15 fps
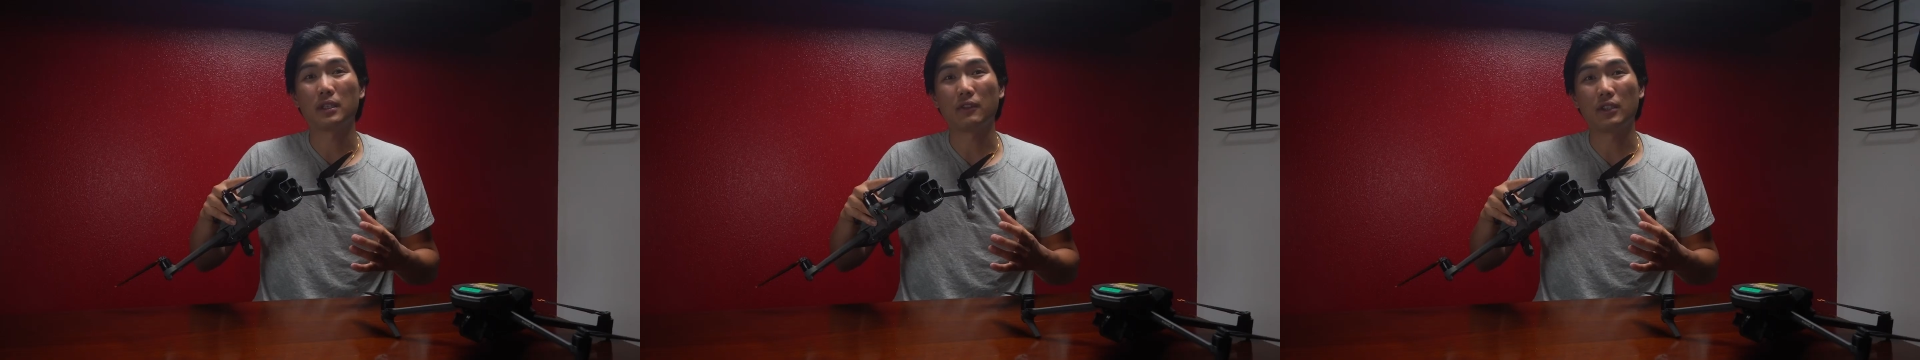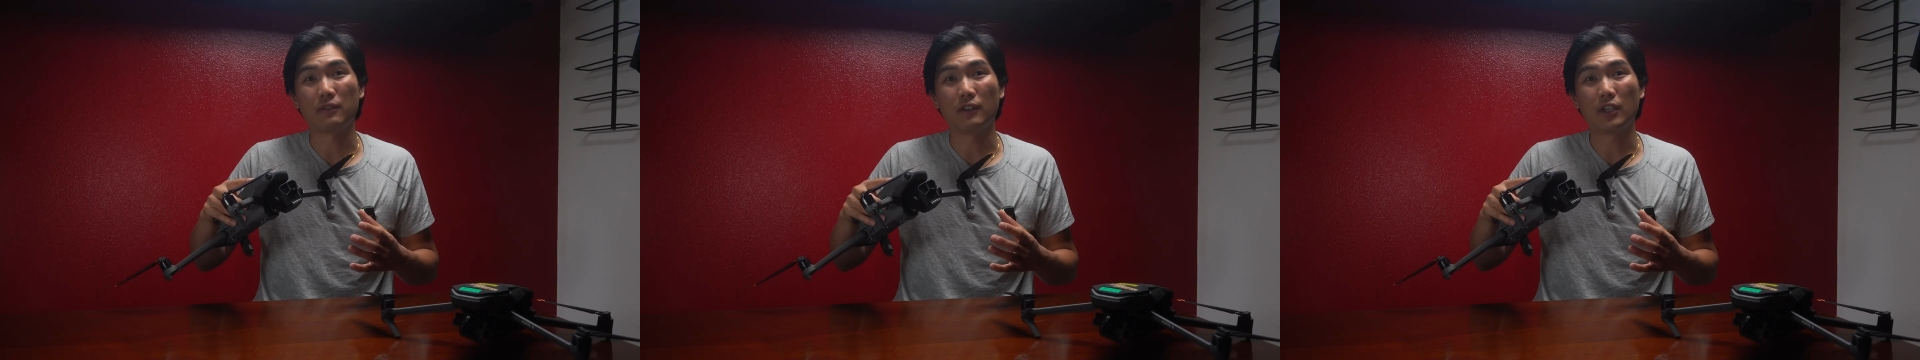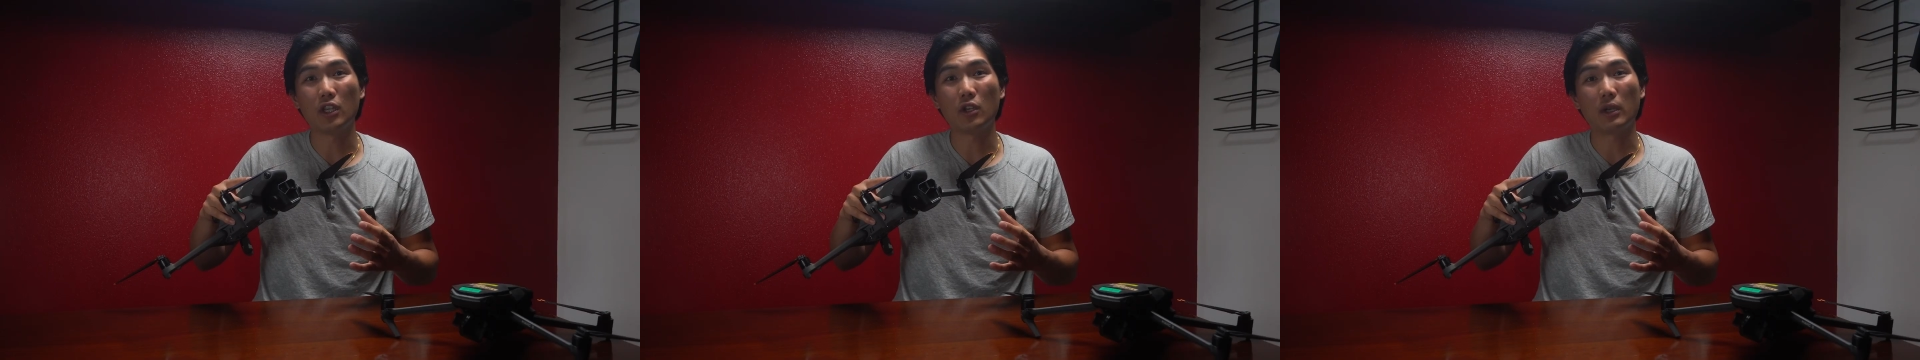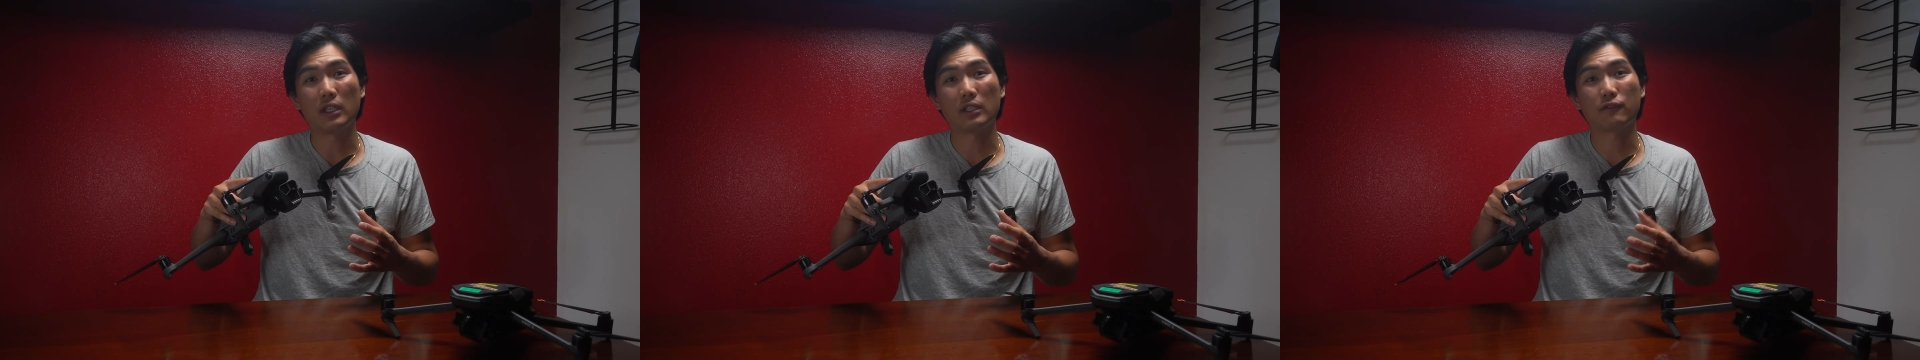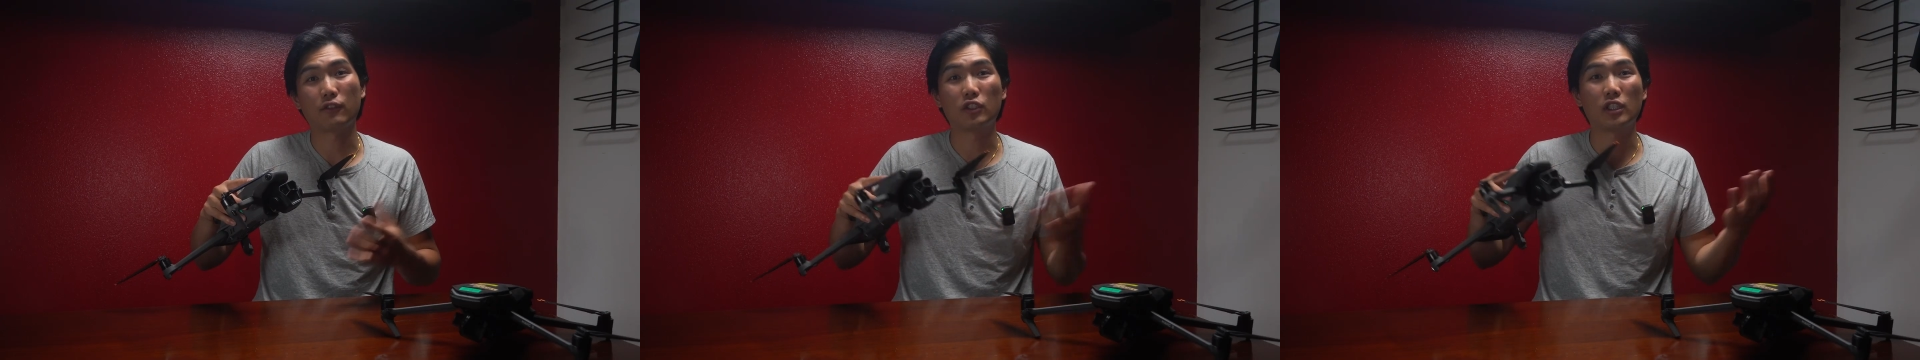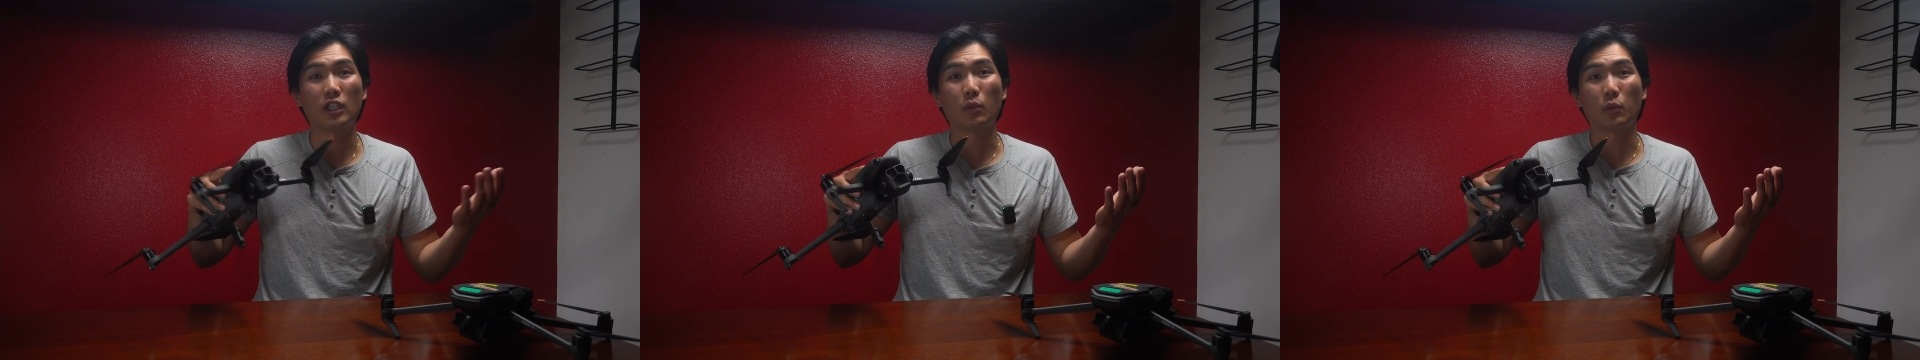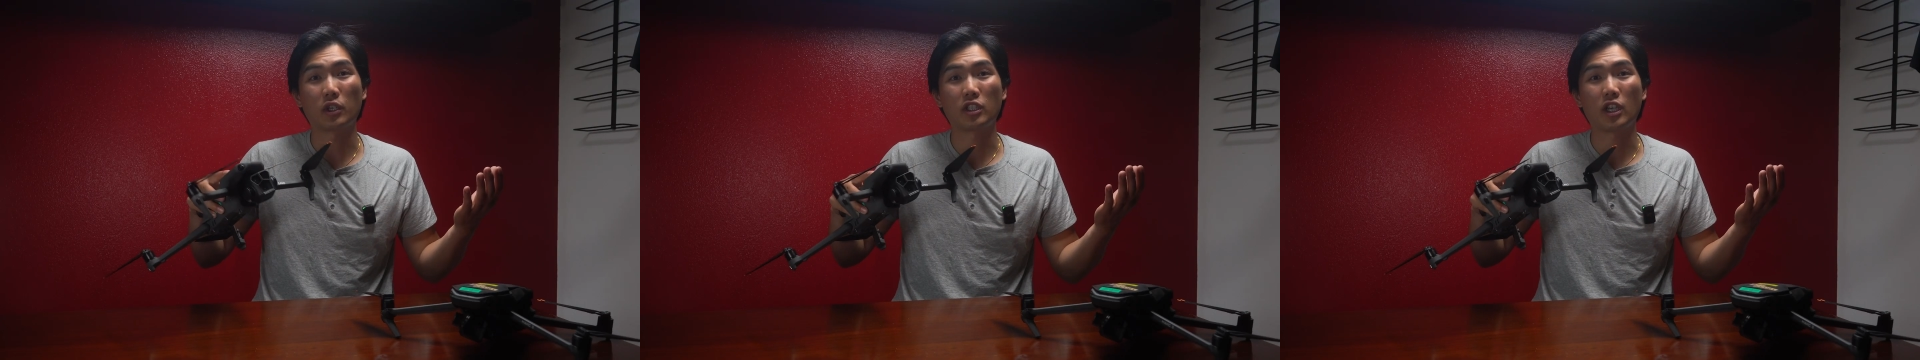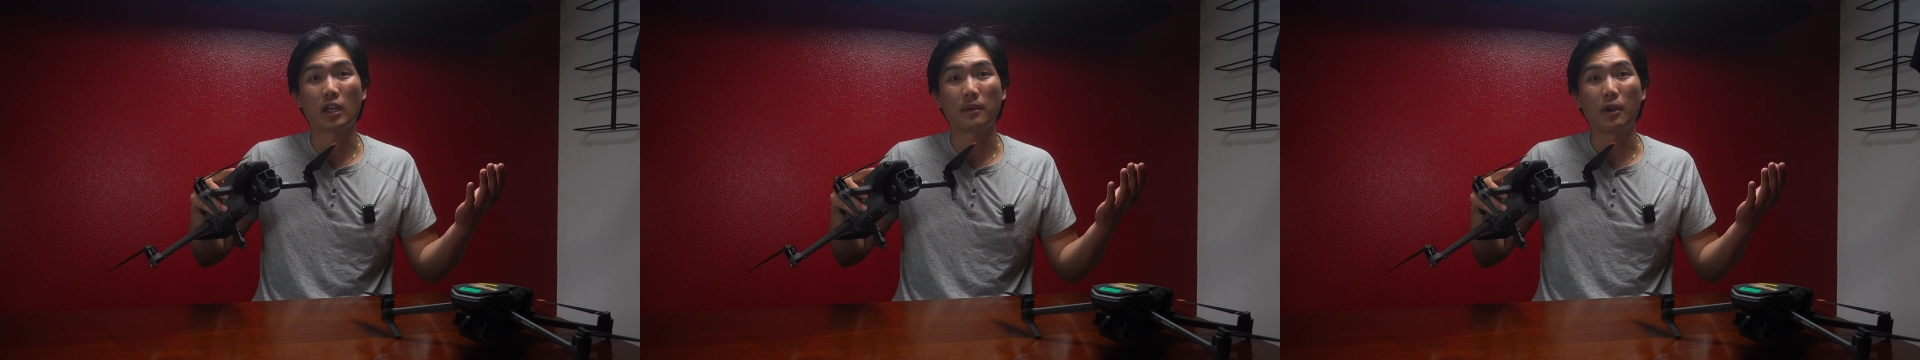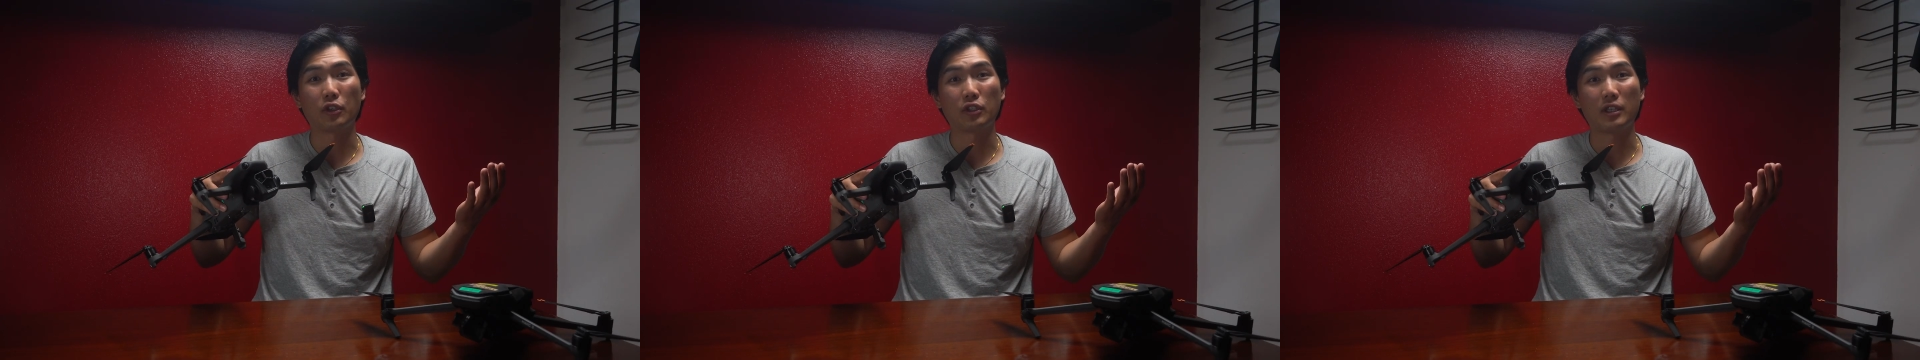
of this video is, firstly, we're going to talk about